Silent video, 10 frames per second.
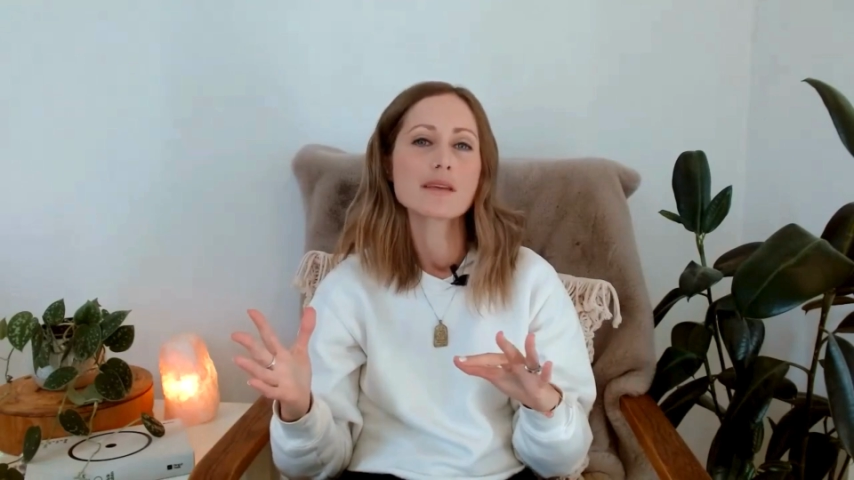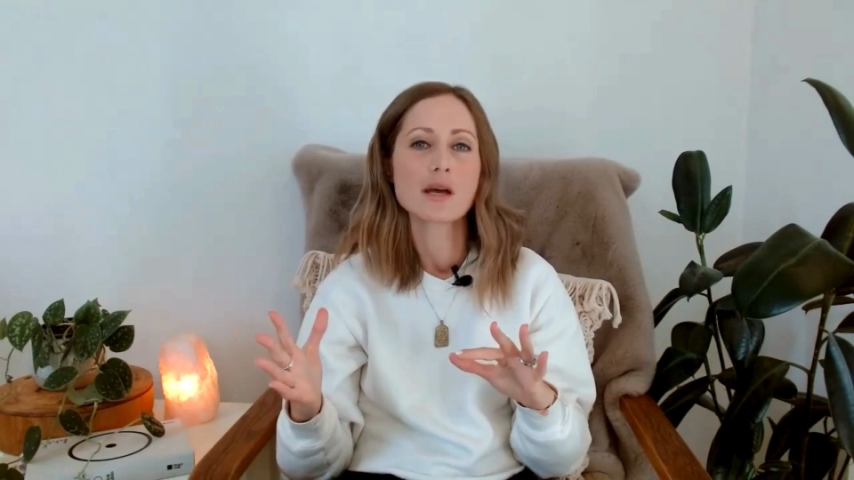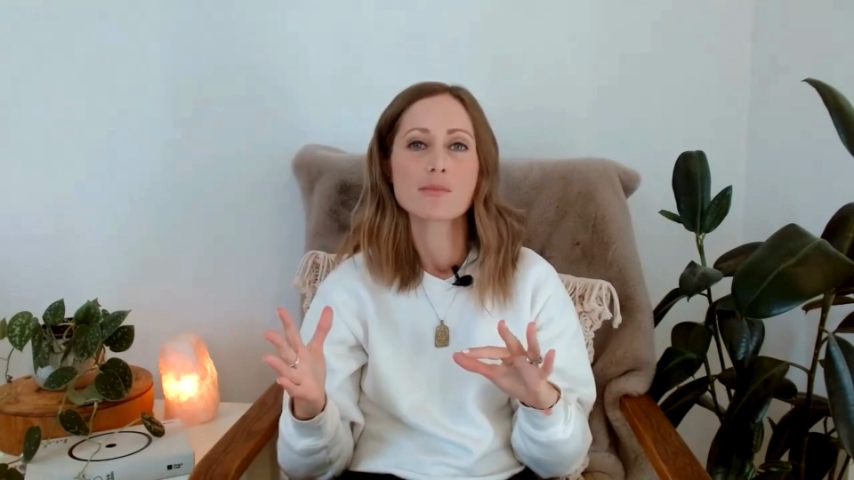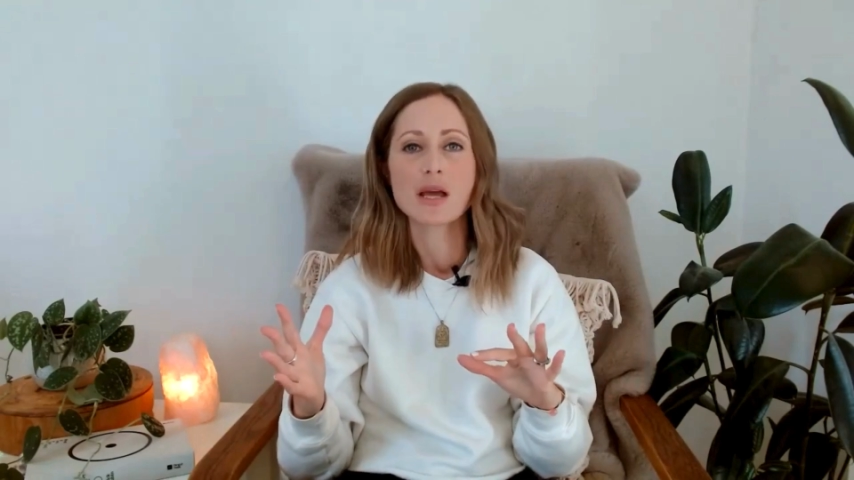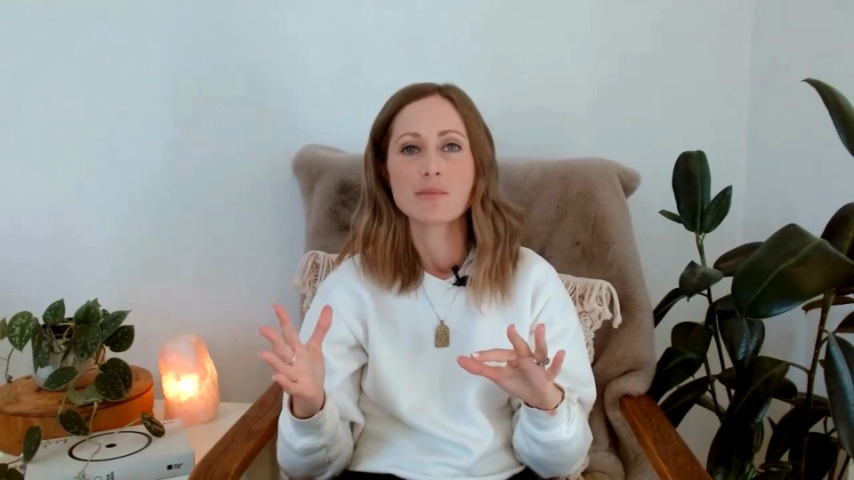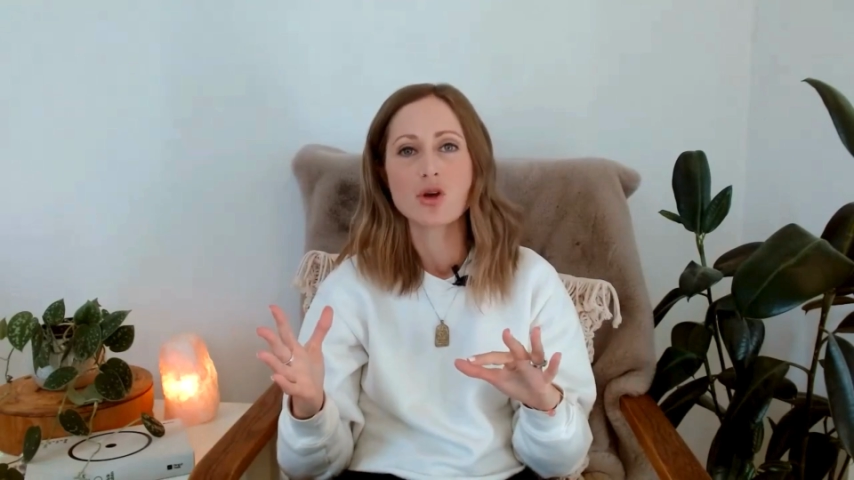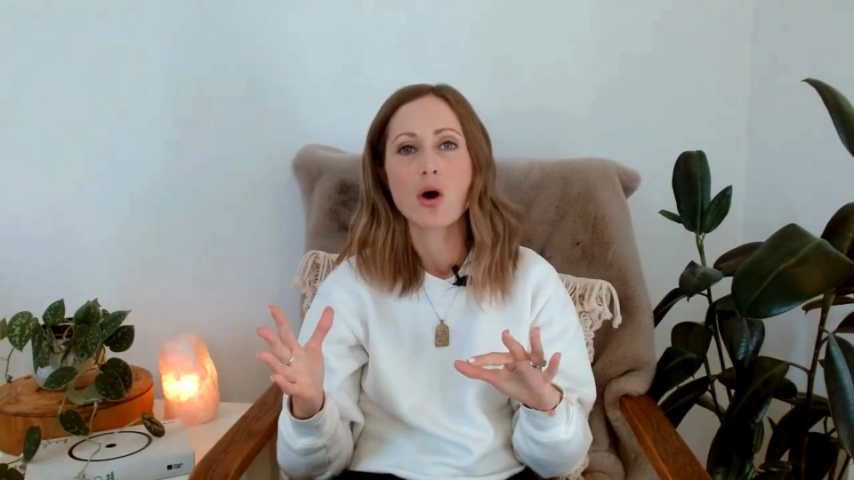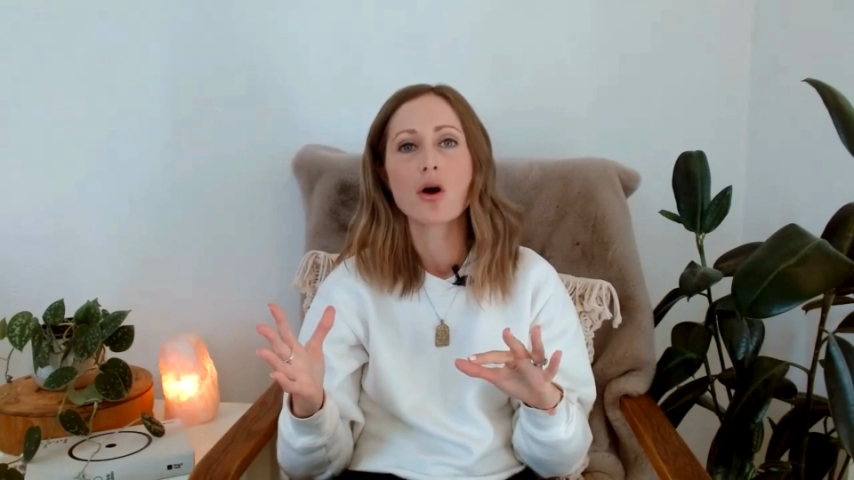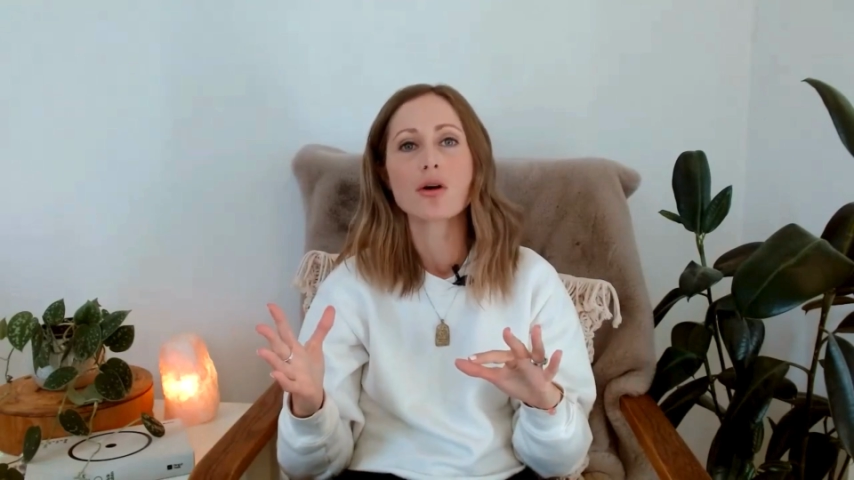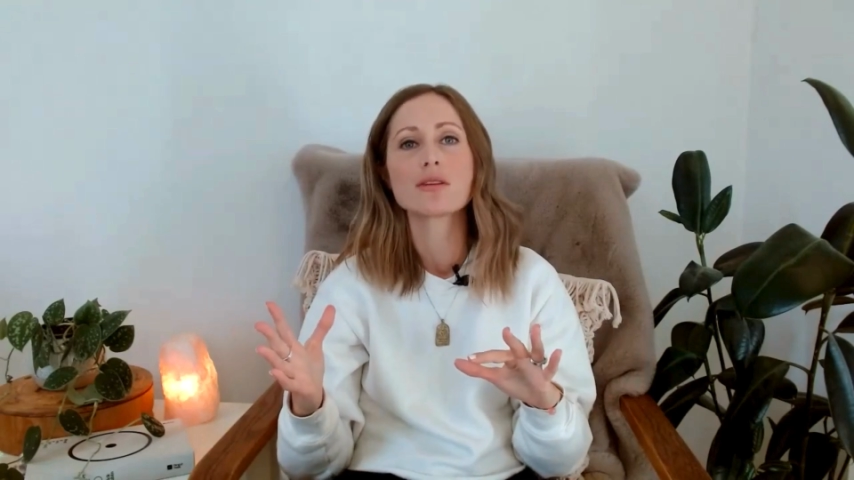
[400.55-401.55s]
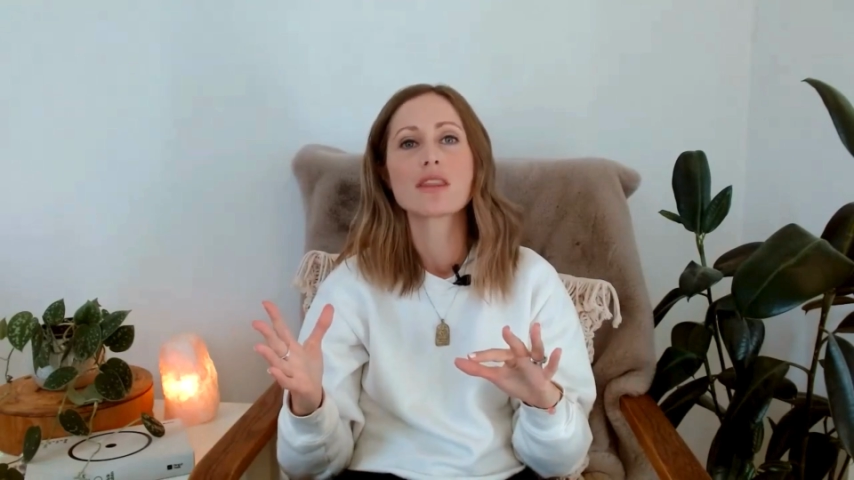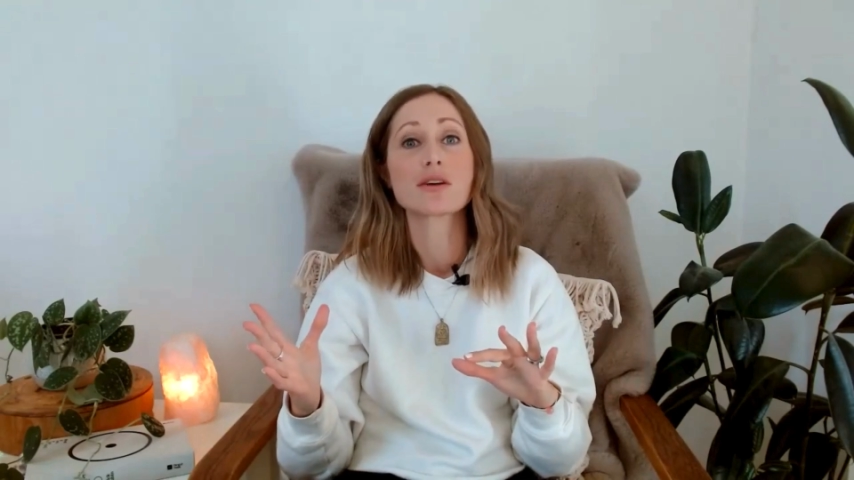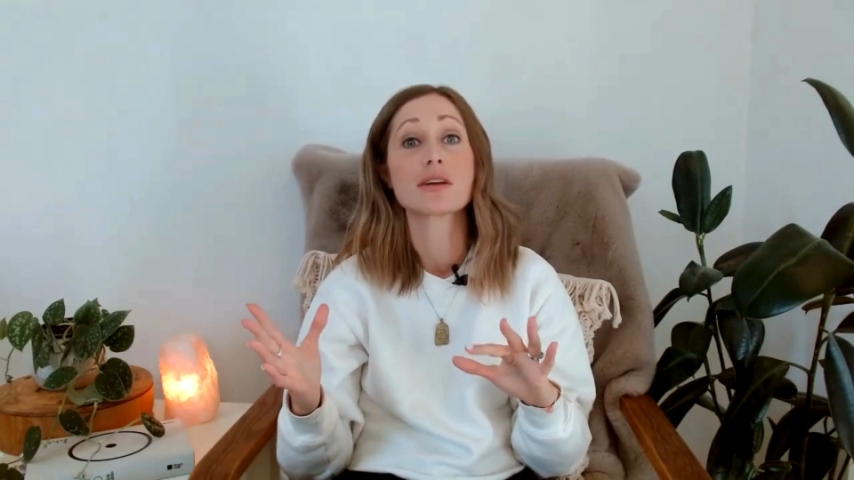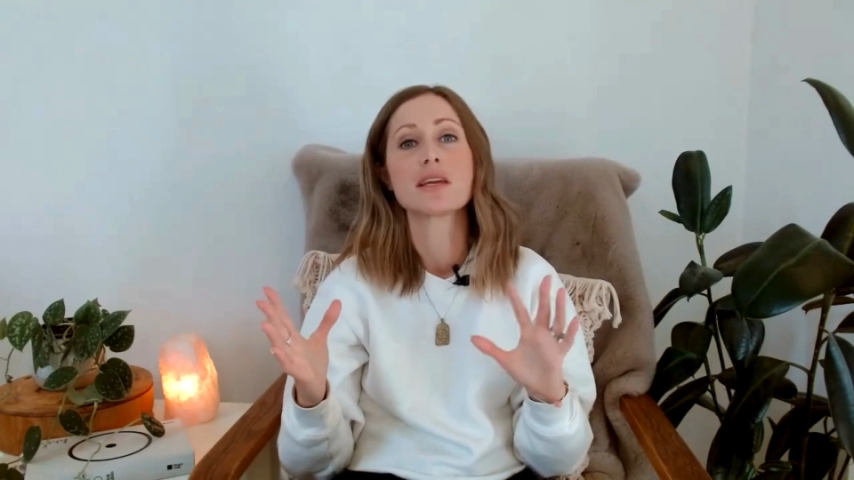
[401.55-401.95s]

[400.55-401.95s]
sometimes called their